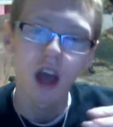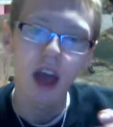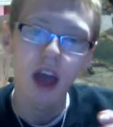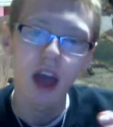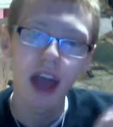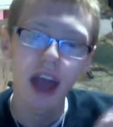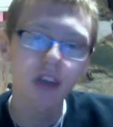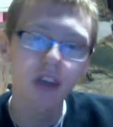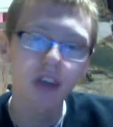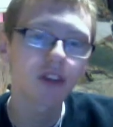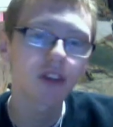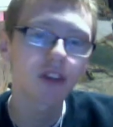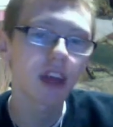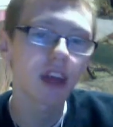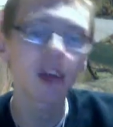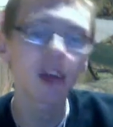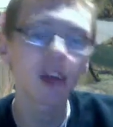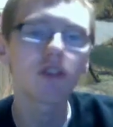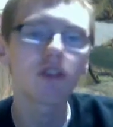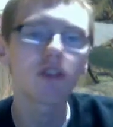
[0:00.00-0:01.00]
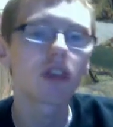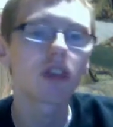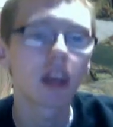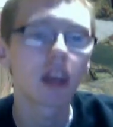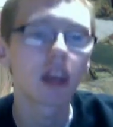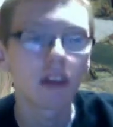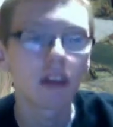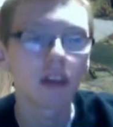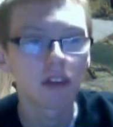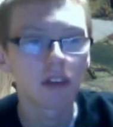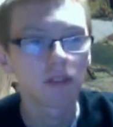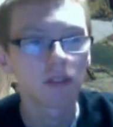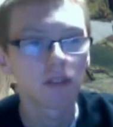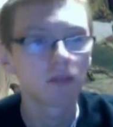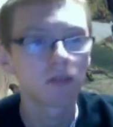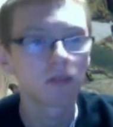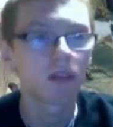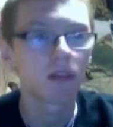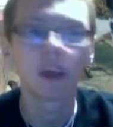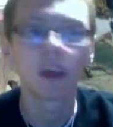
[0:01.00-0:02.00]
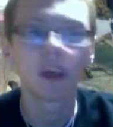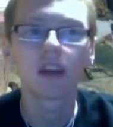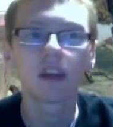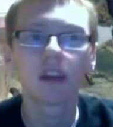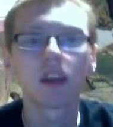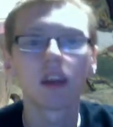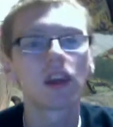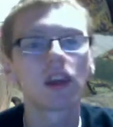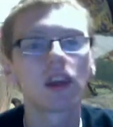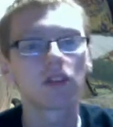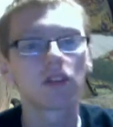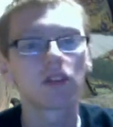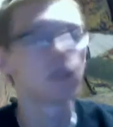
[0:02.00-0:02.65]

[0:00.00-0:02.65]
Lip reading: actually, that usually isn't needed unless the